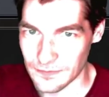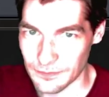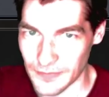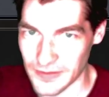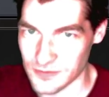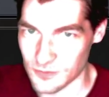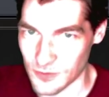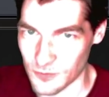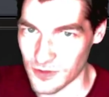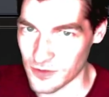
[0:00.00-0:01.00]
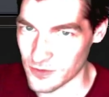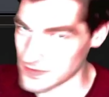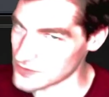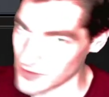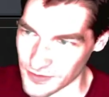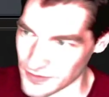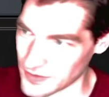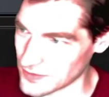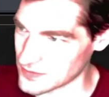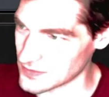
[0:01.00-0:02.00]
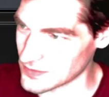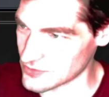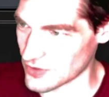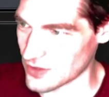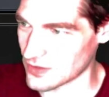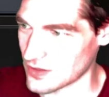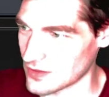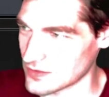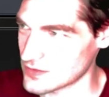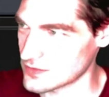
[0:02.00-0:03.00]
Make his 1/1, or is he drawing cards? He's drawing cards.